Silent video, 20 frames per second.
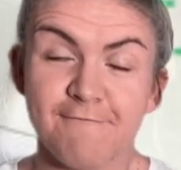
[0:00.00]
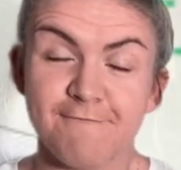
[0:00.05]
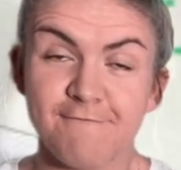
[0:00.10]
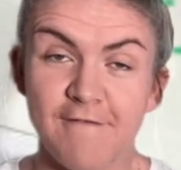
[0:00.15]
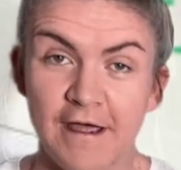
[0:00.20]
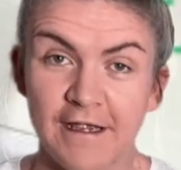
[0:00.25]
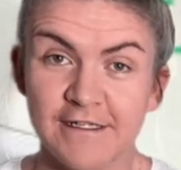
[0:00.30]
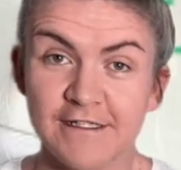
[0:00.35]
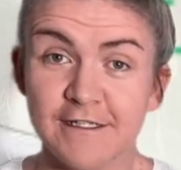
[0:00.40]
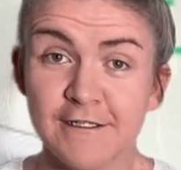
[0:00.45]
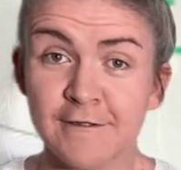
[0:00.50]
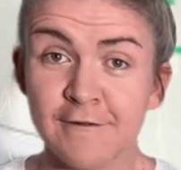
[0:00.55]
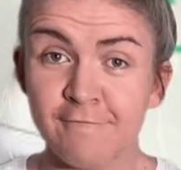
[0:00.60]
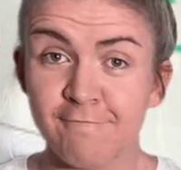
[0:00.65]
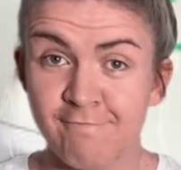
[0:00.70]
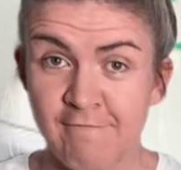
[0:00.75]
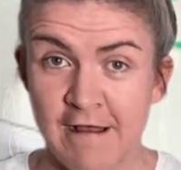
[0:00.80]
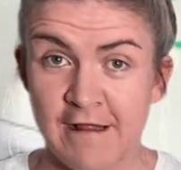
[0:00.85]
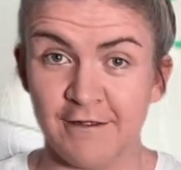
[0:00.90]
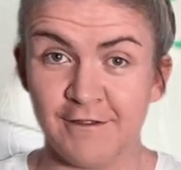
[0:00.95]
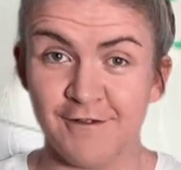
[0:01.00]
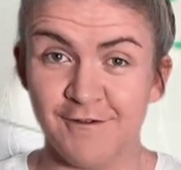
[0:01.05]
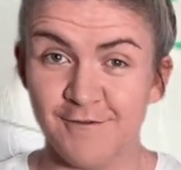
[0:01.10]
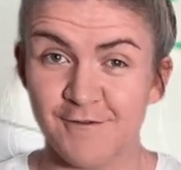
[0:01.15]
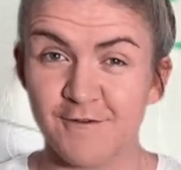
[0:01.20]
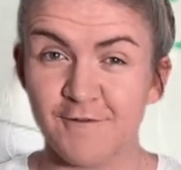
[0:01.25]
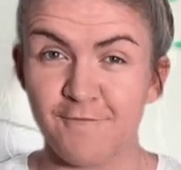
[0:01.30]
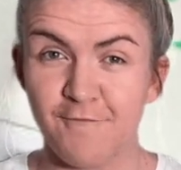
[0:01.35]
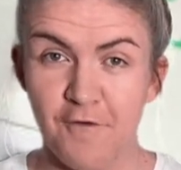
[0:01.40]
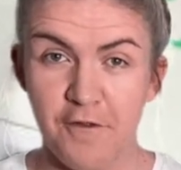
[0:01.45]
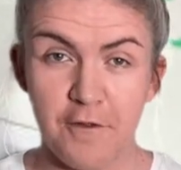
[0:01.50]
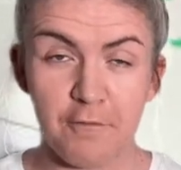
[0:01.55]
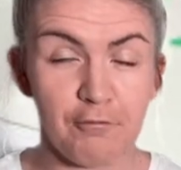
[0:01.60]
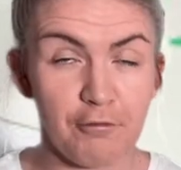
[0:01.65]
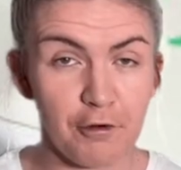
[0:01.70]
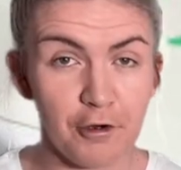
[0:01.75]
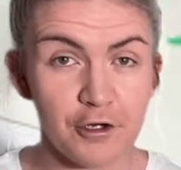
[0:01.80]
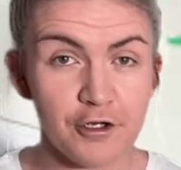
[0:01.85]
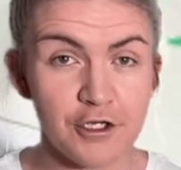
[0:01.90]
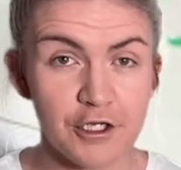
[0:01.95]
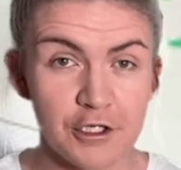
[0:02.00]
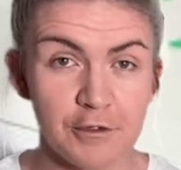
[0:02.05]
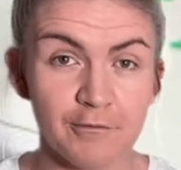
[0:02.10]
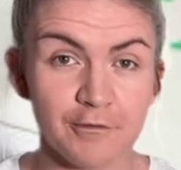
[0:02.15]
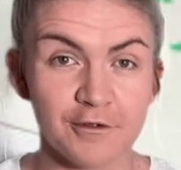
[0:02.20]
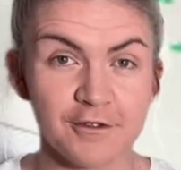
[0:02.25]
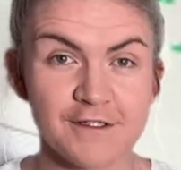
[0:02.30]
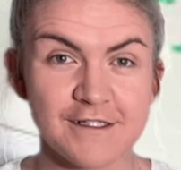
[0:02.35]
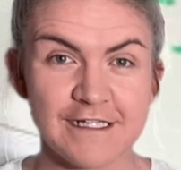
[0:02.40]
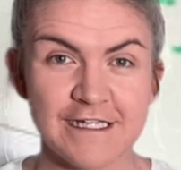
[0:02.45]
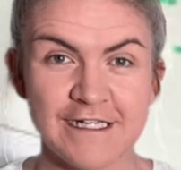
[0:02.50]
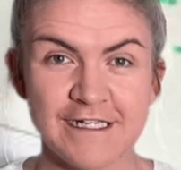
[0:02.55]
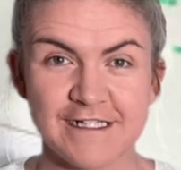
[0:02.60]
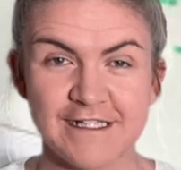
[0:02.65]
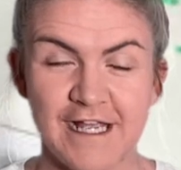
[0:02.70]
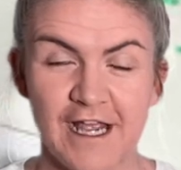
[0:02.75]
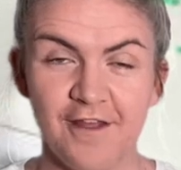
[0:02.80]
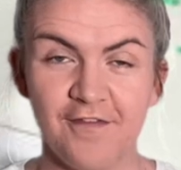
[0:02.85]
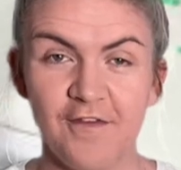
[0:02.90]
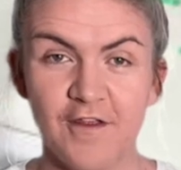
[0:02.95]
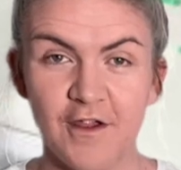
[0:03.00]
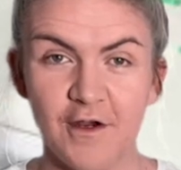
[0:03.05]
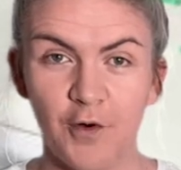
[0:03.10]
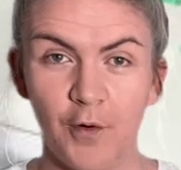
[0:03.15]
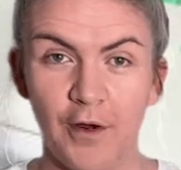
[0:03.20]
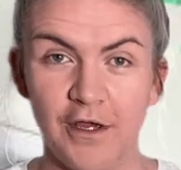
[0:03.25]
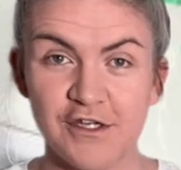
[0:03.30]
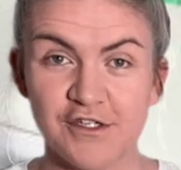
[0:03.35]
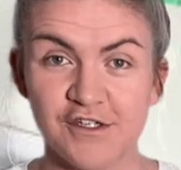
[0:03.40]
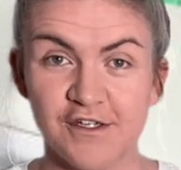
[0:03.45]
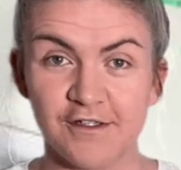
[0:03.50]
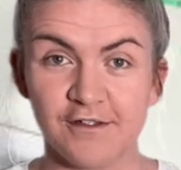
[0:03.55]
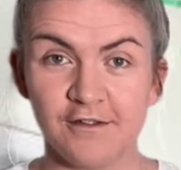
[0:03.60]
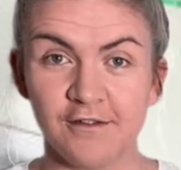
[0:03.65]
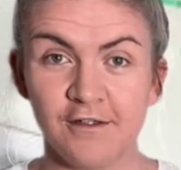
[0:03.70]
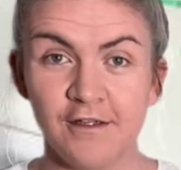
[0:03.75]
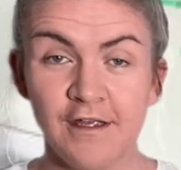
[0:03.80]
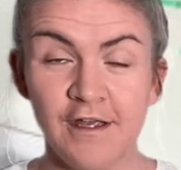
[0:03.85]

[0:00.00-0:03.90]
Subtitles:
finding the values for the pronumerals inside the equation